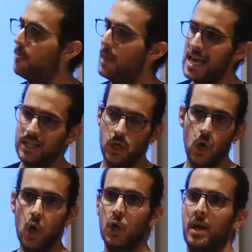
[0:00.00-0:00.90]
it's
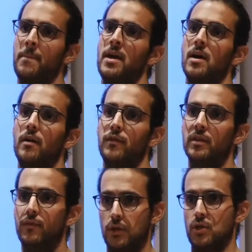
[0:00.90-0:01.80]
all gonna pay off in the
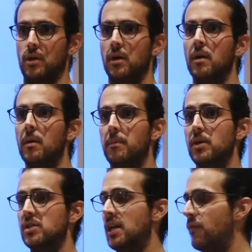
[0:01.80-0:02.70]
future.
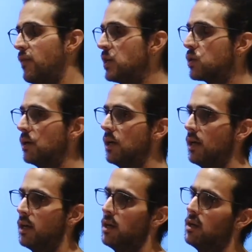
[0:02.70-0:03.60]
Because then eventually,
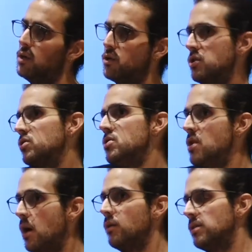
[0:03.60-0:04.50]
you just
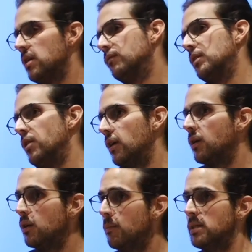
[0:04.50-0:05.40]
know the software. You're a
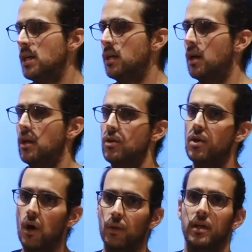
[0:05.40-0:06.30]
good maintainer. Like you
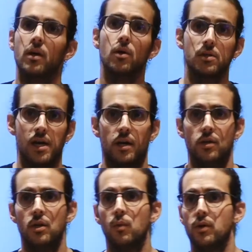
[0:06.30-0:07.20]
know what the goals are. You
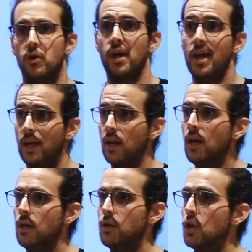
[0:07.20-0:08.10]
know where you're headed.
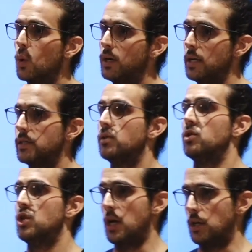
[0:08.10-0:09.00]
You know what needs to
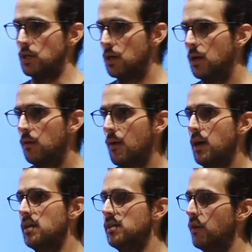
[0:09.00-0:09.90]
change, right?
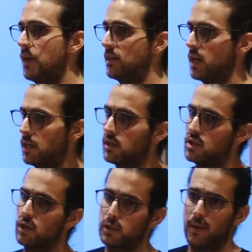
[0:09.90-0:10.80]
Instead of like taking the
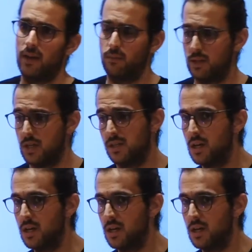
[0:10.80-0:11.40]
shortest path, which is,